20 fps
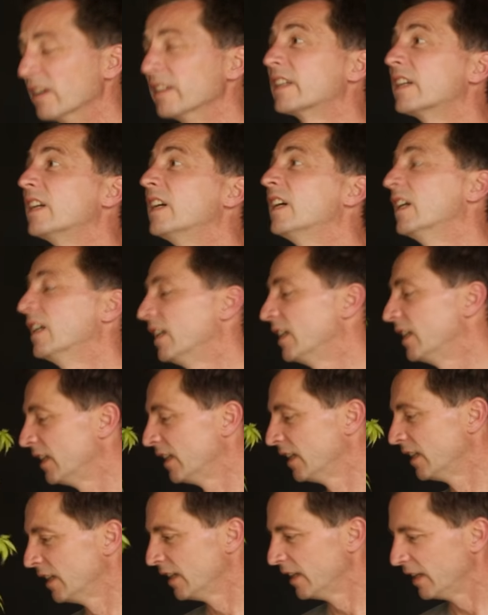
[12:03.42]
maple,
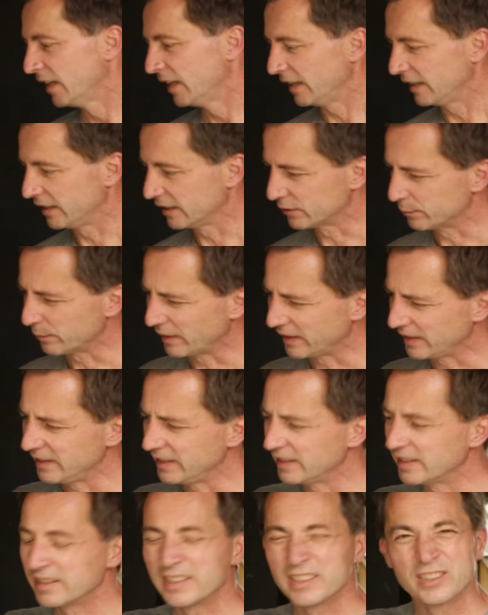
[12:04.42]
I would
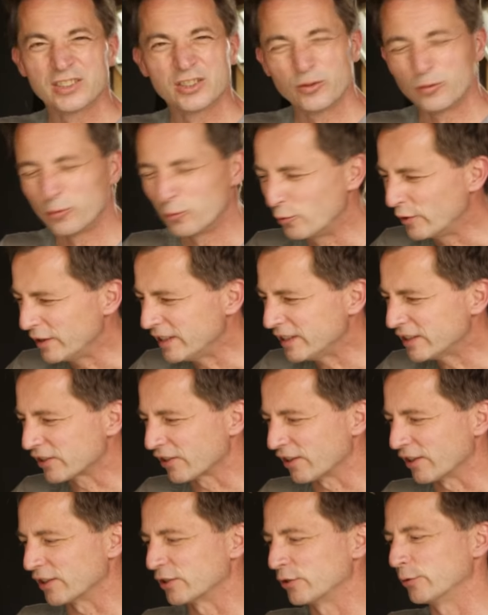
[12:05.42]
be
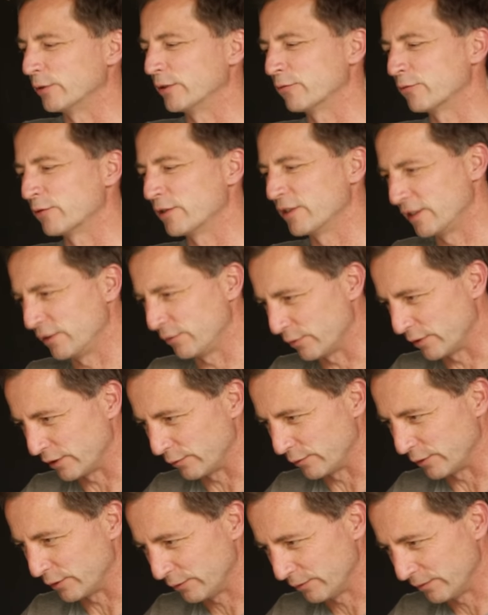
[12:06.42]
concerned. I would
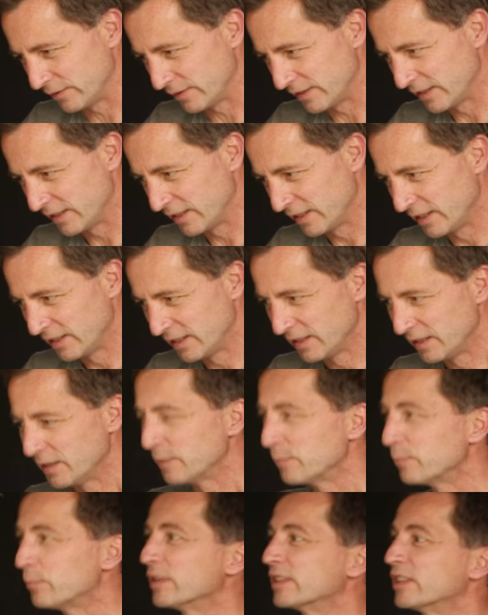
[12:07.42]
only do it if it is
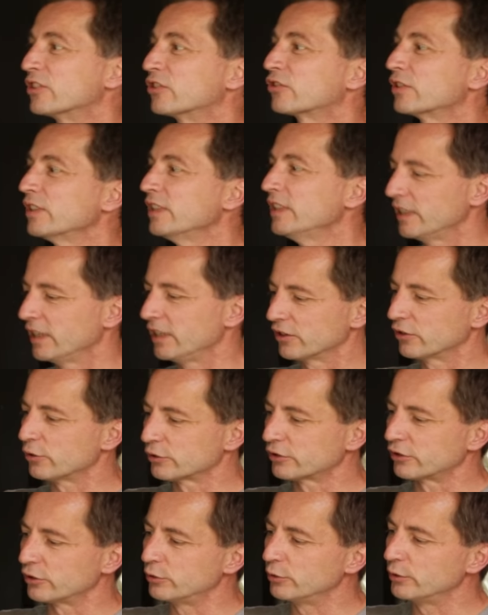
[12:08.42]
nice and really
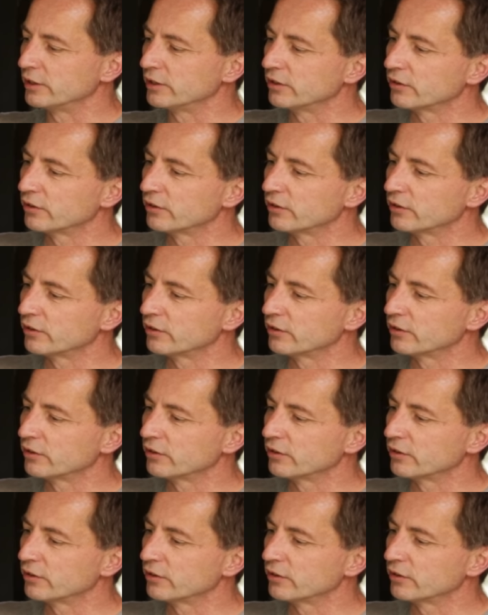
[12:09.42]
healthy